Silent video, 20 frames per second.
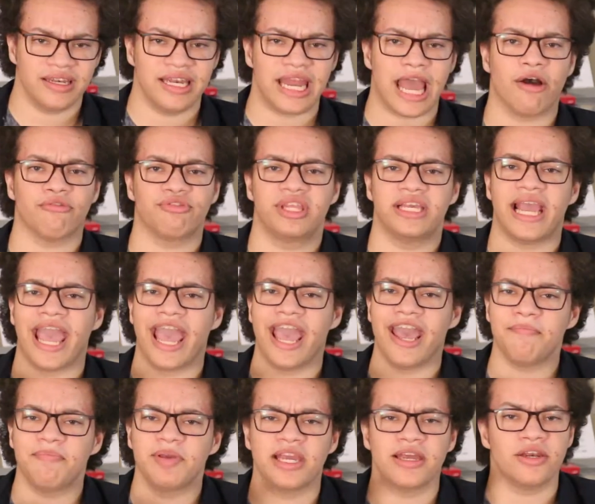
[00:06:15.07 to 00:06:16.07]
Now, the
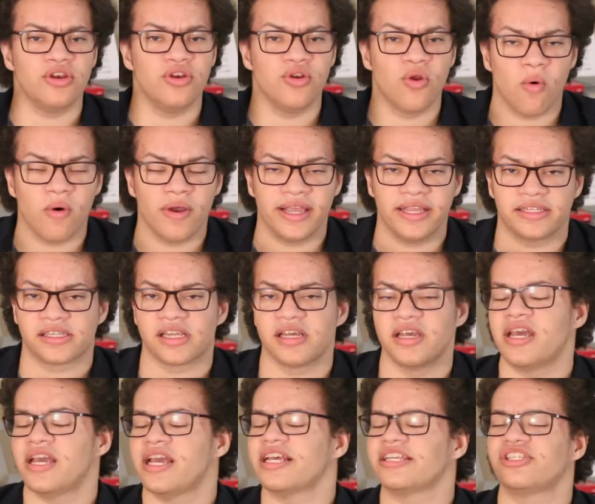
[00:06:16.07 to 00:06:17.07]
ambient noise
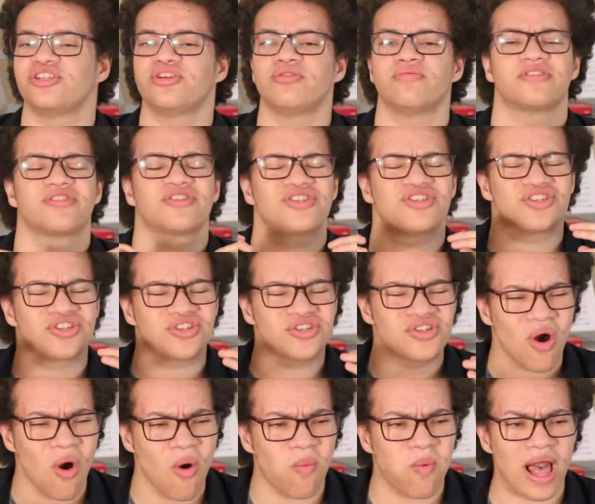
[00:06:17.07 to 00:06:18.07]
is used
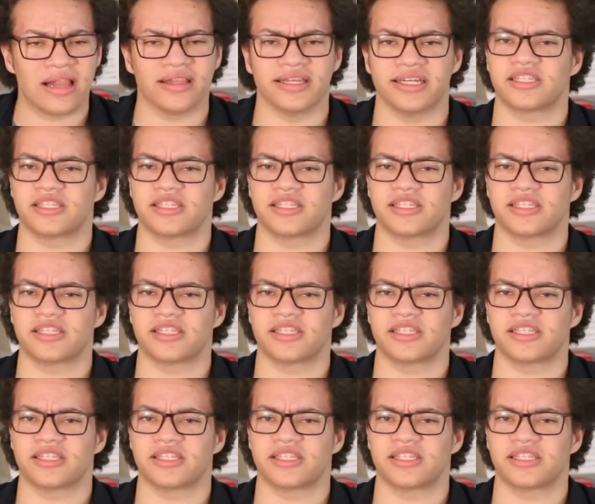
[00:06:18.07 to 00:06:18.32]
so well,